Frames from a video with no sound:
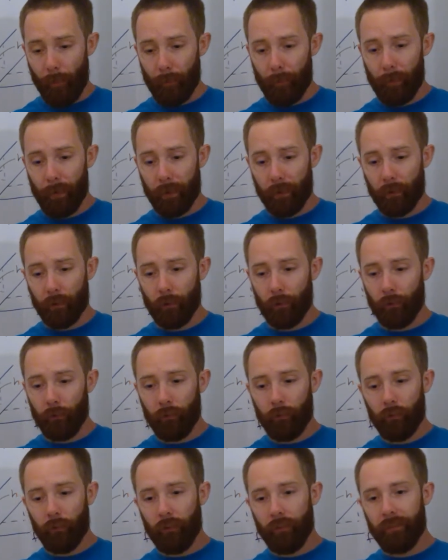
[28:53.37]

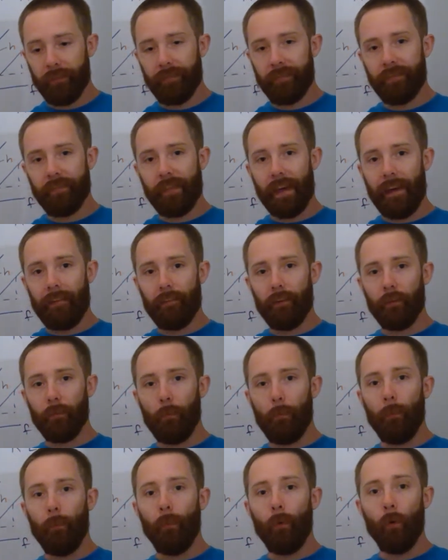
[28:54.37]
because there is
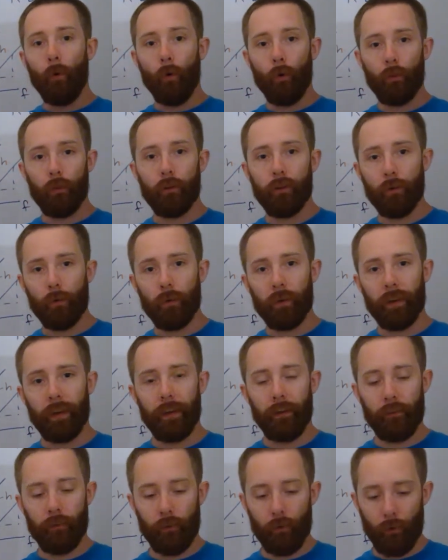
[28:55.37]
more that you would
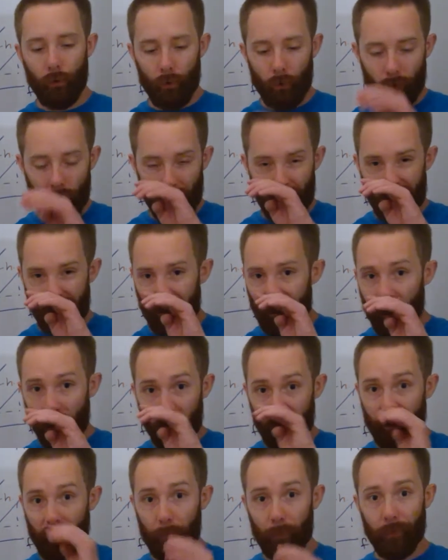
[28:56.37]
need to
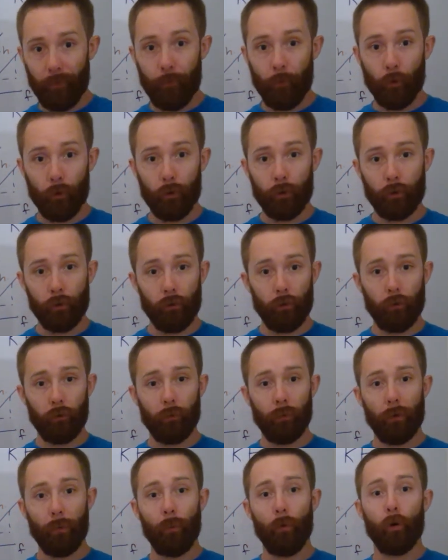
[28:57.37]
cover before you can do some
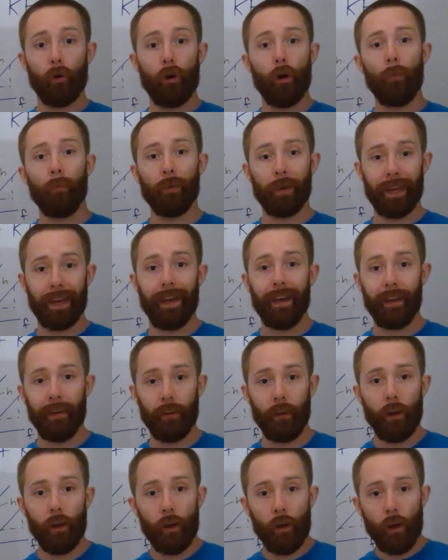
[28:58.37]
of the more complicated
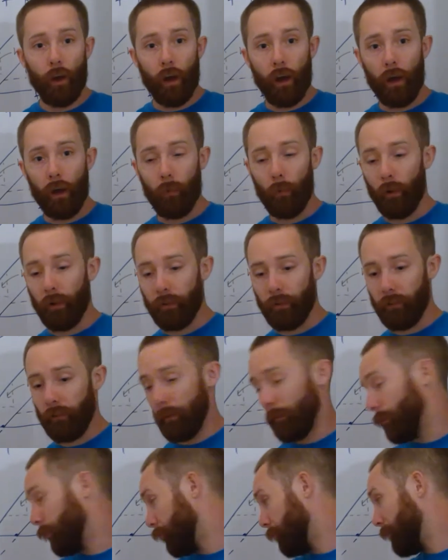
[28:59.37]
worked examples.